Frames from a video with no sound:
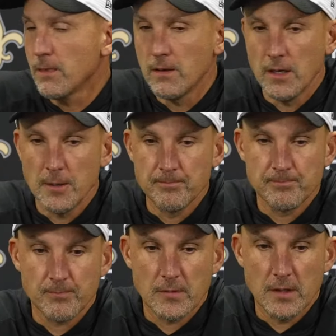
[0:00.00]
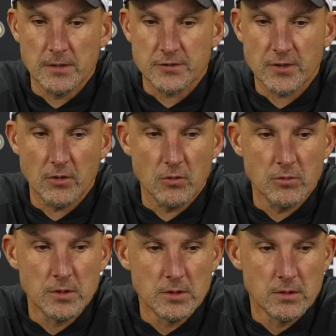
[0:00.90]
Um, and so
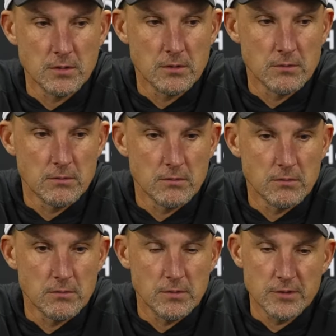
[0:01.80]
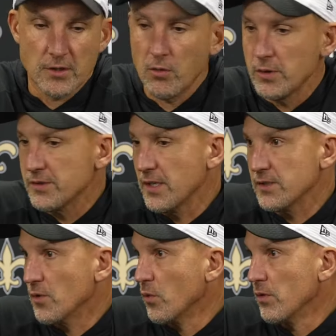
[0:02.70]
there's always
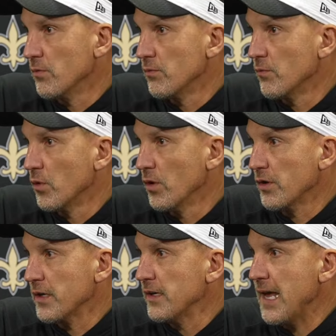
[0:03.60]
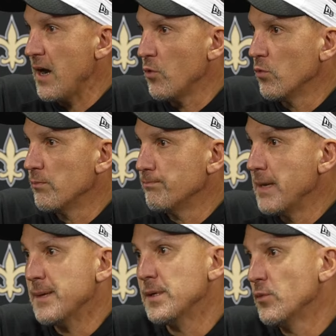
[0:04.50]
things that we're, we're looking at how
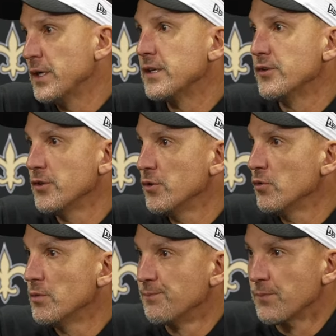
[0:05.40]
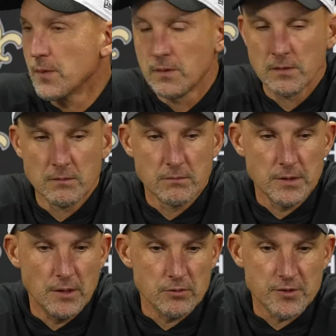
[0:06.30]
maybe we can do,
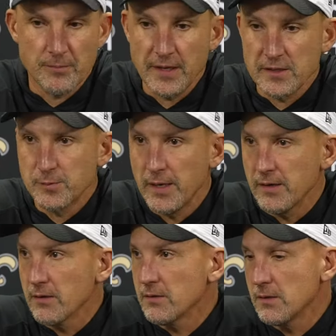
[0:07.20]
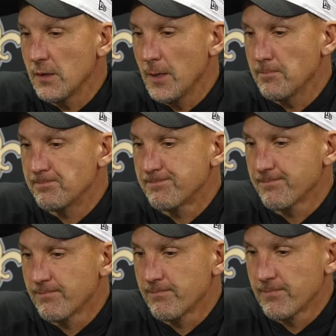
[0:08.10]
you know, some things better. Um,
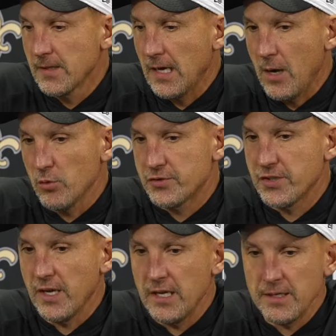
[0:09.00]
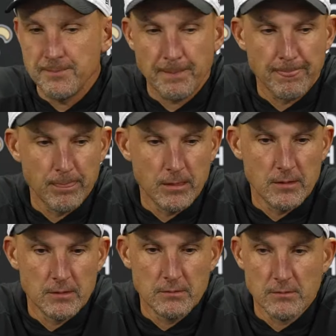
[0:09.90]
I would say
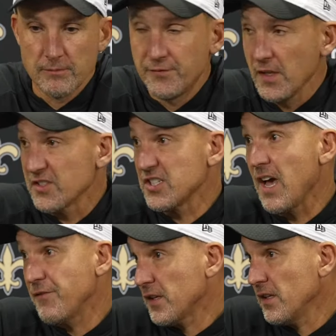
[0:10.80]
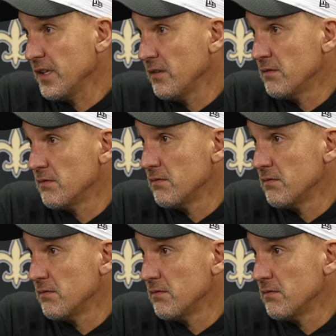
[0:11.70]
philosophically,